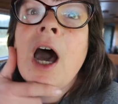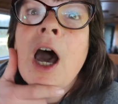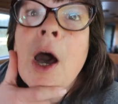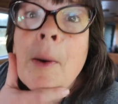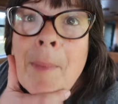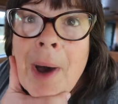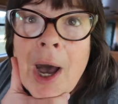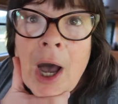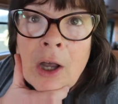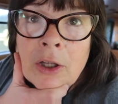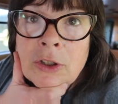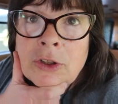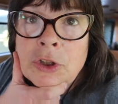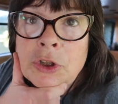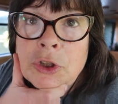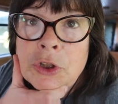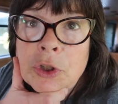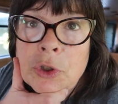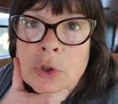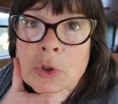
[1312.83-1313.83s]
I'm
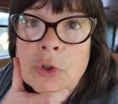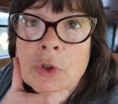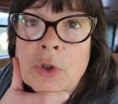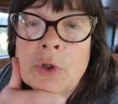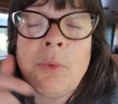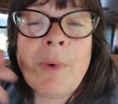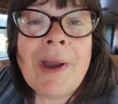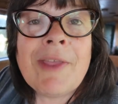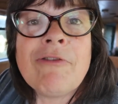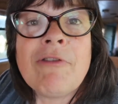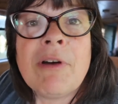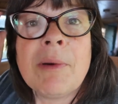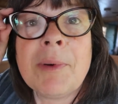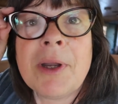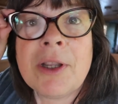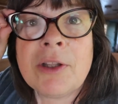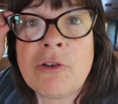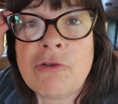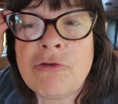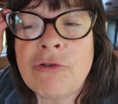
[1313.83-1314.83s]
unsure whether I'm
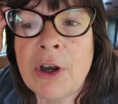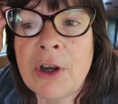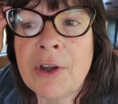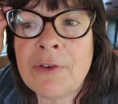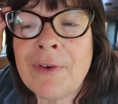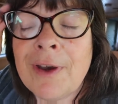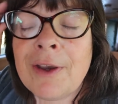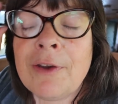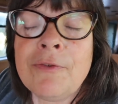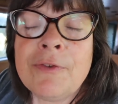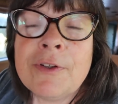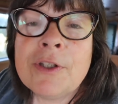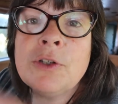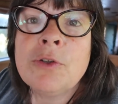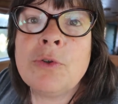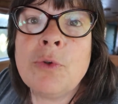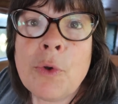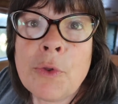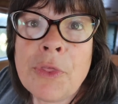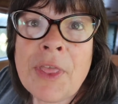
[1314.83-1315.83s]
going to drive over
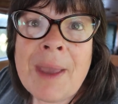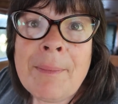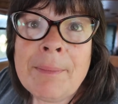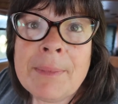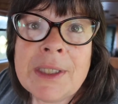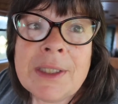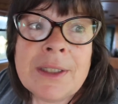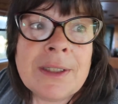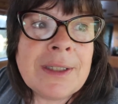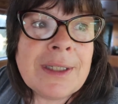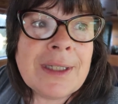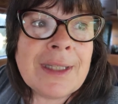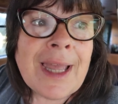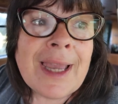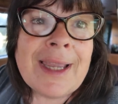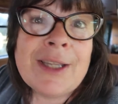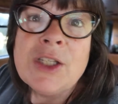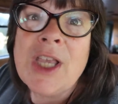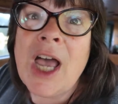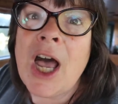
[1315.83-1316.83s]
to Northampton
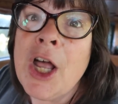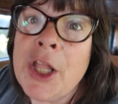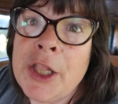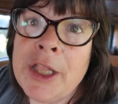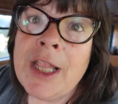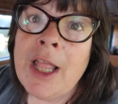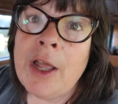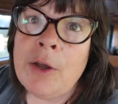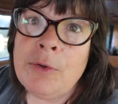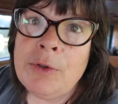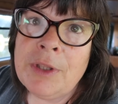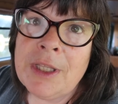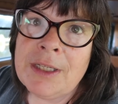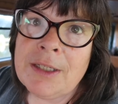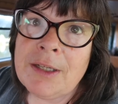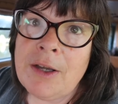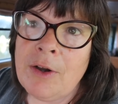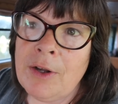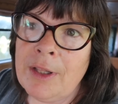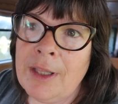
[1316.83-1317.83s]
today to unload
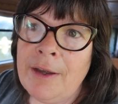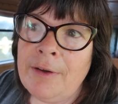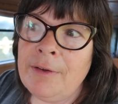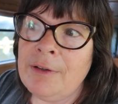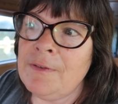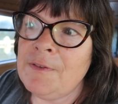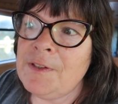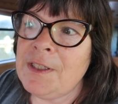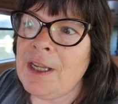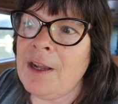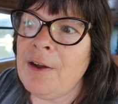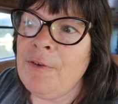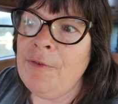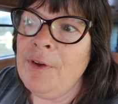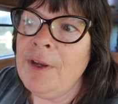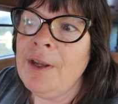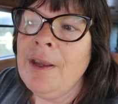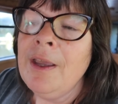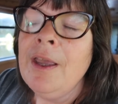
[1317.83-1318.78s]
this carload of stuff,